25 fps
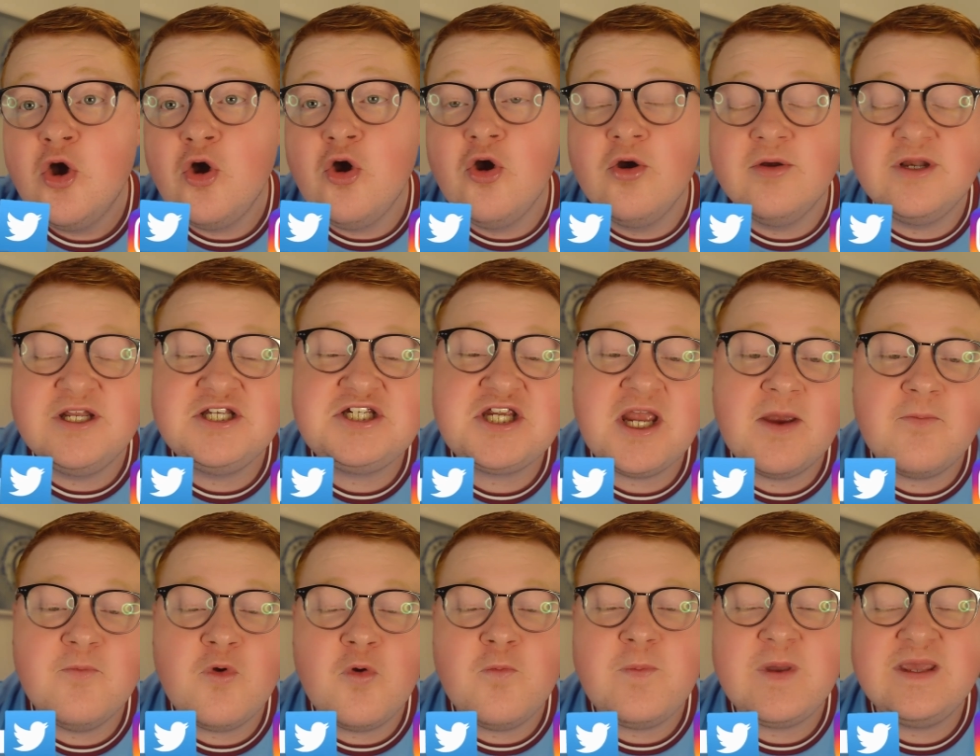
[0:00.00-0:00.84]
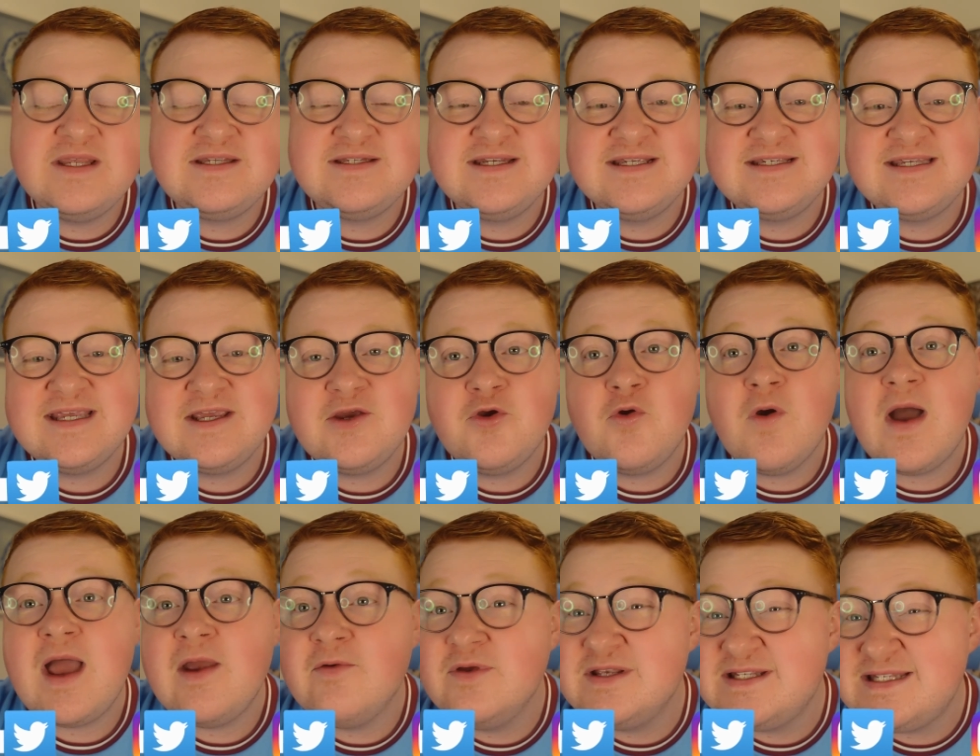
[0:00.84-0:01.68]
or any general business
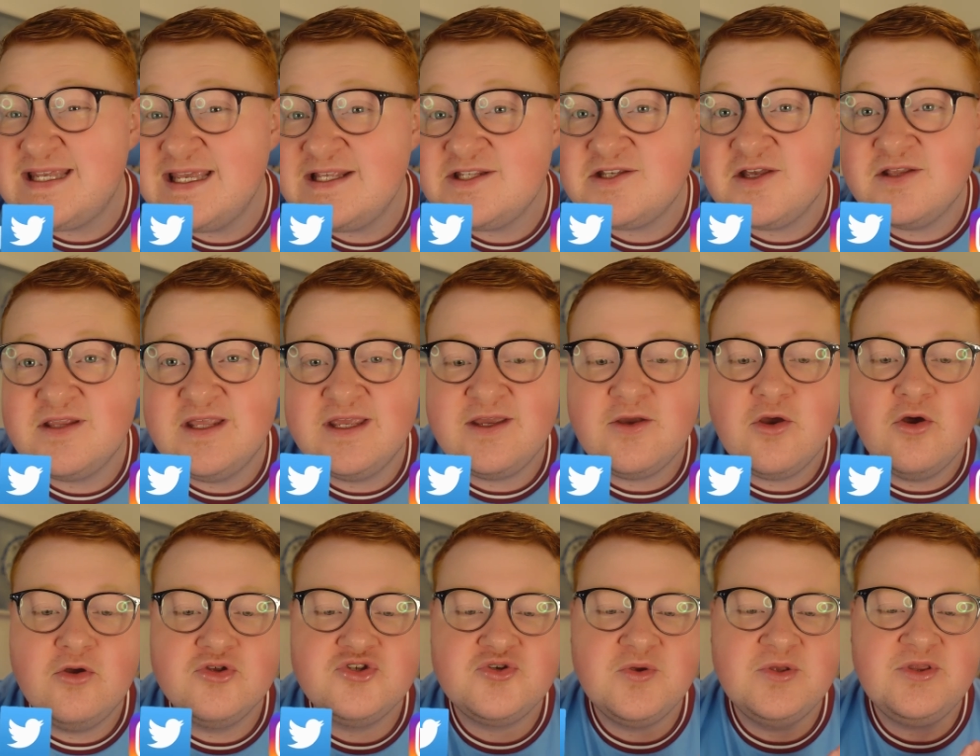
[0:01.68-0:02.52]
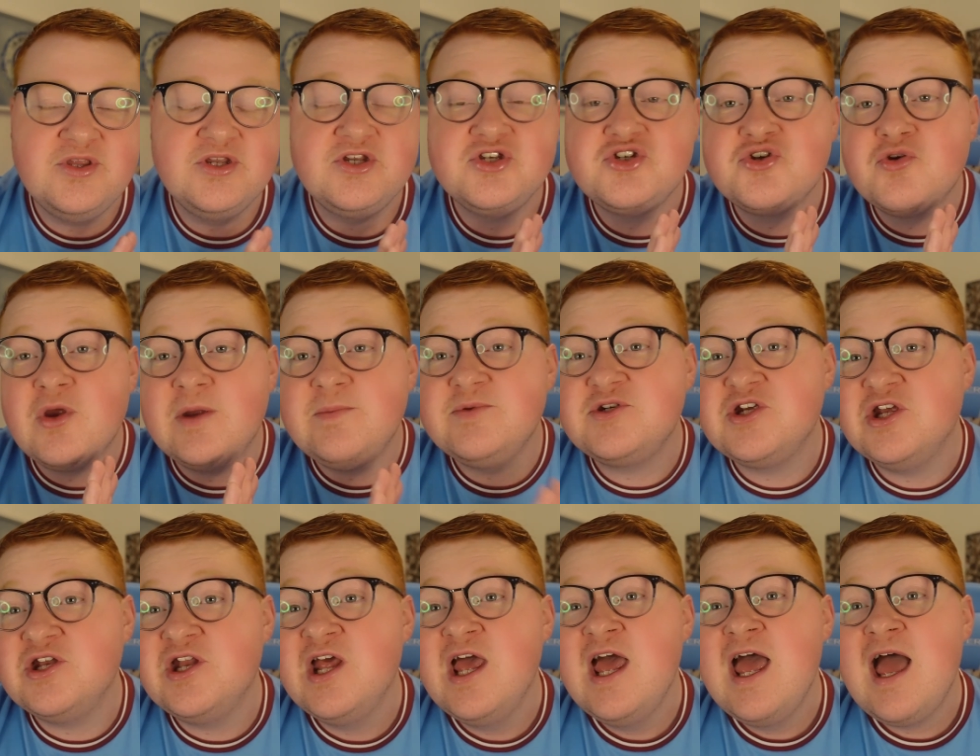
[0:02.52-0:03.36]
inquiries. TikTok link also in the
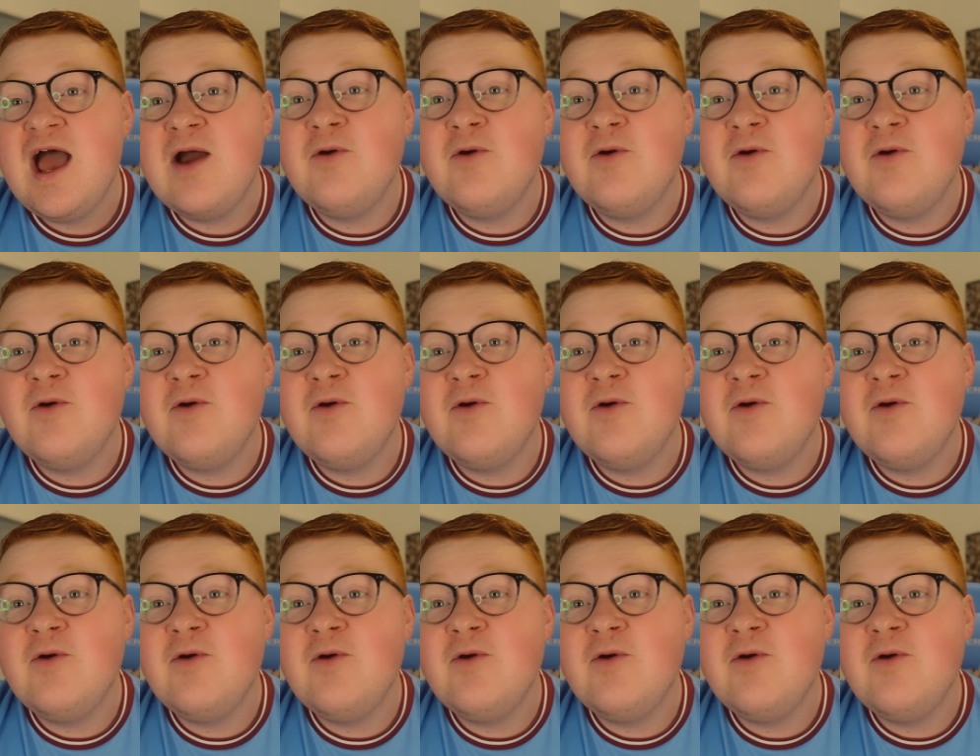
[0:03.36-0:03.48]
description.